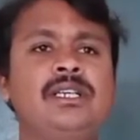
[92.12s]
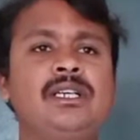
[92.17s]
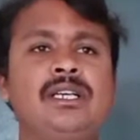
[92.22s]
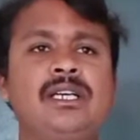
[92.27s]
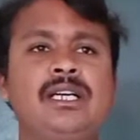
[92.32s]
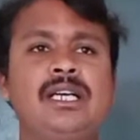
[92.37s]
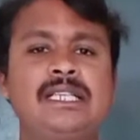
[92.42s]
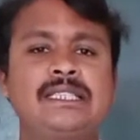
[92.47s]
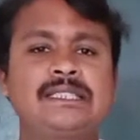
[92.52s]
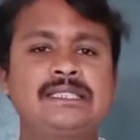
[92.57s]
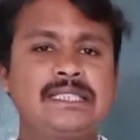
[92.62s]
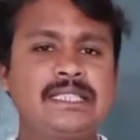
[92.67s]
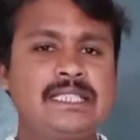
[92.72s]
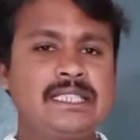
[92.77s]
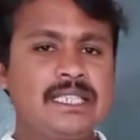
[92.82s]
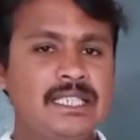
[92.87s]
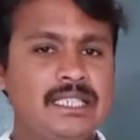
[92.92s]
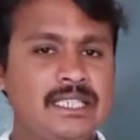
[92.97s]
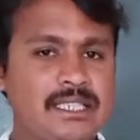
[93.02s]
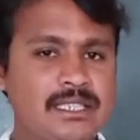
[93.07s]
A
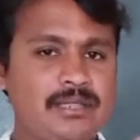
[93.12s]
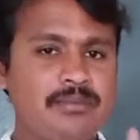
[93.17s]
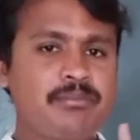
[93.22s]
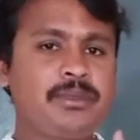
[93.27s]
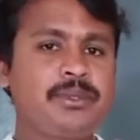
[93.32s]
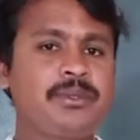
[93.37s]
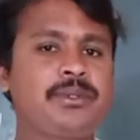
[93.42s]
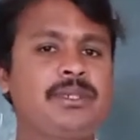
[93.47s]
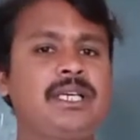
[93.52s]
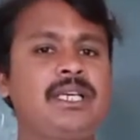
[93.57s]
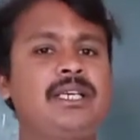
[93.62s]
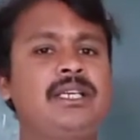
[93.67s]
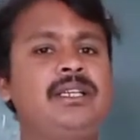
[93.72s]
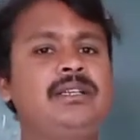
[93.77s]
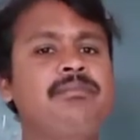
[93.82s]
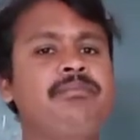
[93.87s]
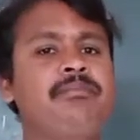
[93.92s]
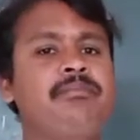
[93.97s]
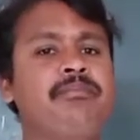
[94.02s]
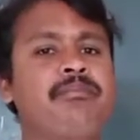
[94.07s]
single computer
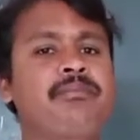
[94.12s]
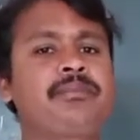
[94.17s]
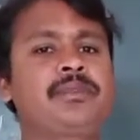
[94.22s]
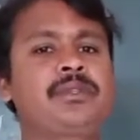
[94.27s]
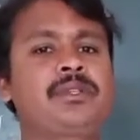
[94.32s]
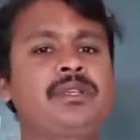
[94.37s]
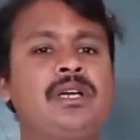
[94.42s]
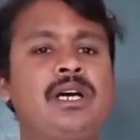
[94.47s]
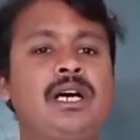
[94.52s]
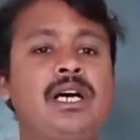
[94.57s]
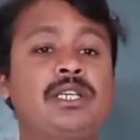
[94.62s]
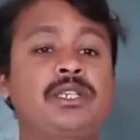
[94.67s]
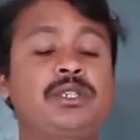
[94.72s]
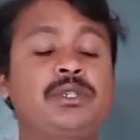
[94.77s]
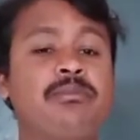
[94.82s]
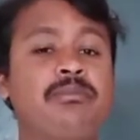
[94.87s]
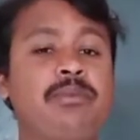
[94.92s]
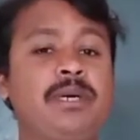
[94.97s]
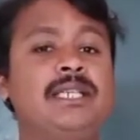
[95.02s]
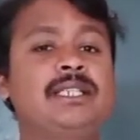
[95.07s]

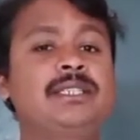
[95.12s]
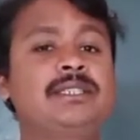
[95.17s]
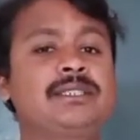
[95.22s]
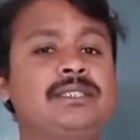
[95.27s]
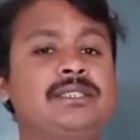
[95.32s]
occupies